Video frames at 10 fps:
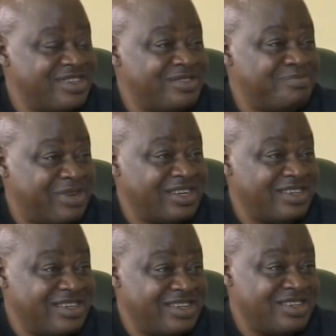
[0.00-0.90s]
part
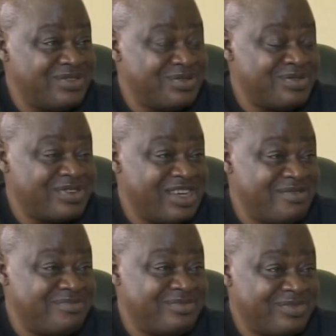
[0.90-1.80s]
in this whole
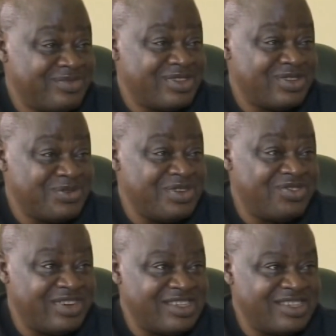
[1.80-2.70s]
game was so
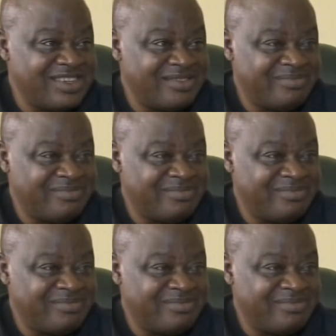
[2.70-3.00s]
interesting.